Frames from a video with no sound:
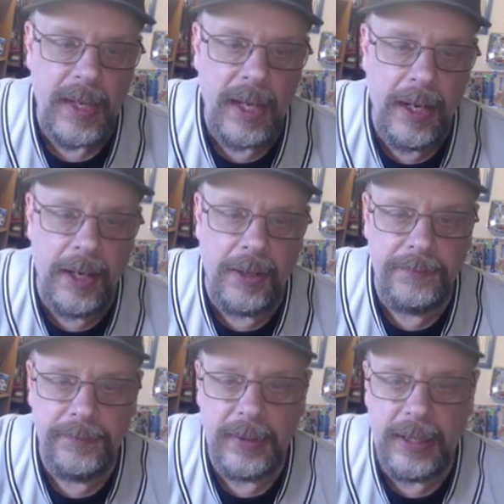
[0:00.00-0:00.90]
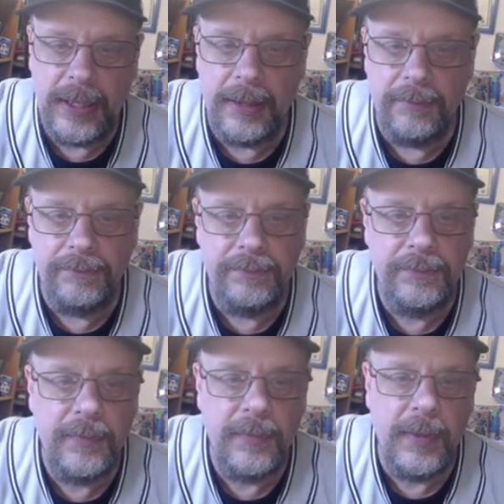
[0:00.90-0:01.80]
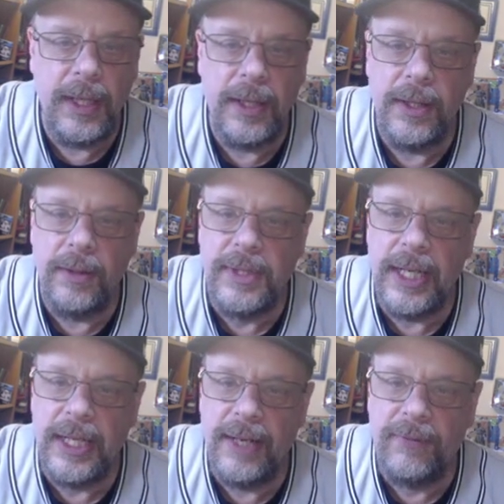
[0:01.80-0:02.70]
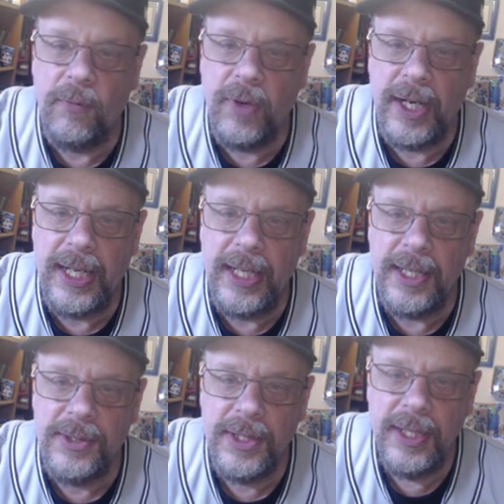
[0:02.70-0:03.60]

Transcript: you know, um, take that for what it is.